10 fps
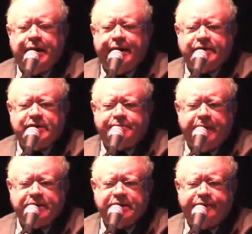and
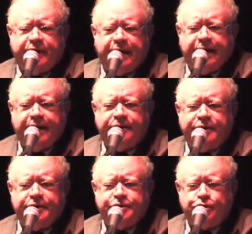
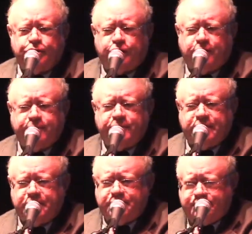specify the term,
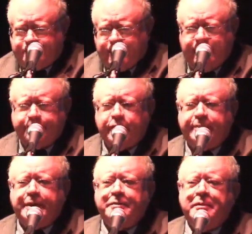the time
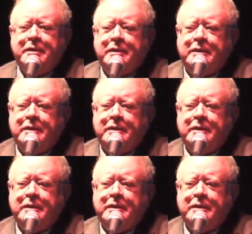limit,